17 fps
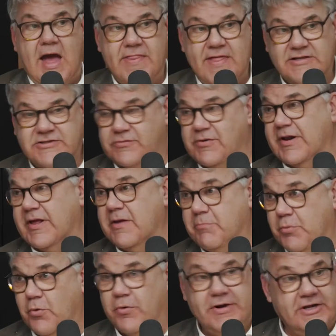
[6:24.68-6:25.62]
And that's a really
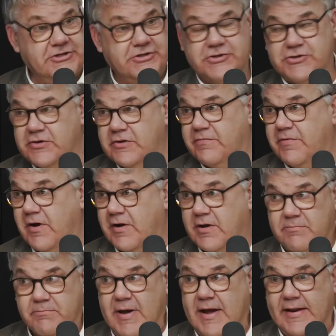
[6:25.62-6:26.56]
important issue too, if I
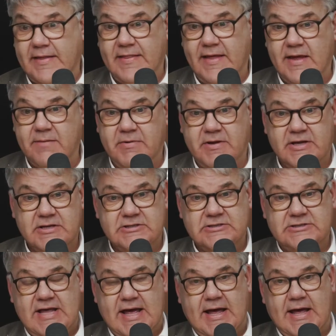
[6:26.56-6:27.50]
can butt in there,
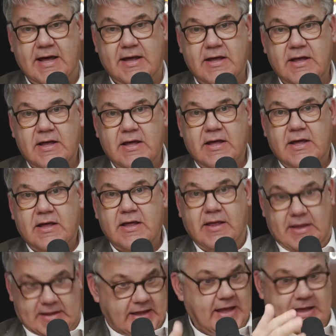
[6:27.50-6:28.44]
because
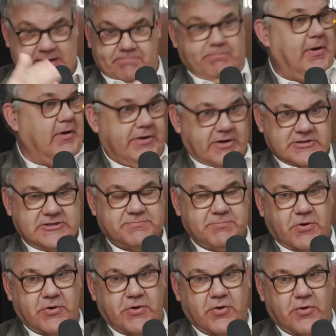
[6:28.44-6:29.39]
Bill, you're
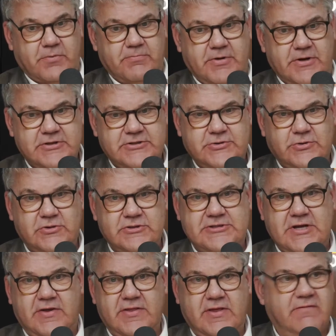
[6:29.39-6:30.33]
spot on, but it's
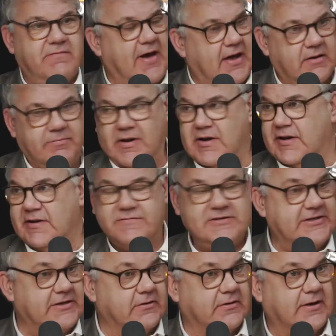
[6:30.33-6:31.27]
also the availability of
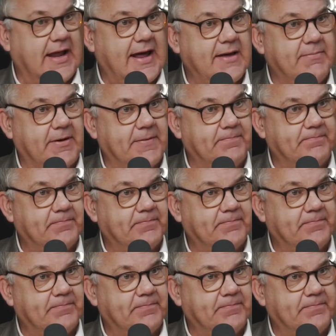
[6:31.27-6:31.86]
skilled labour.